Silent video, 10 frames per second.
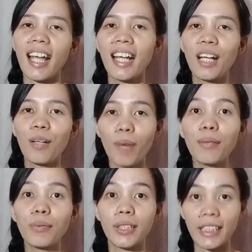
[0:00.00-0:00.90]
Kaya,
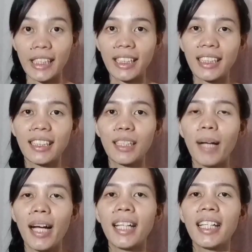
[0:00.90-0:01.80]
why worry?
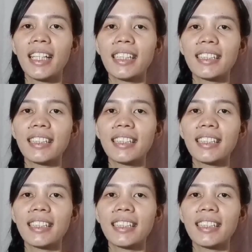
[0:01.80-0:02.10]
Diba?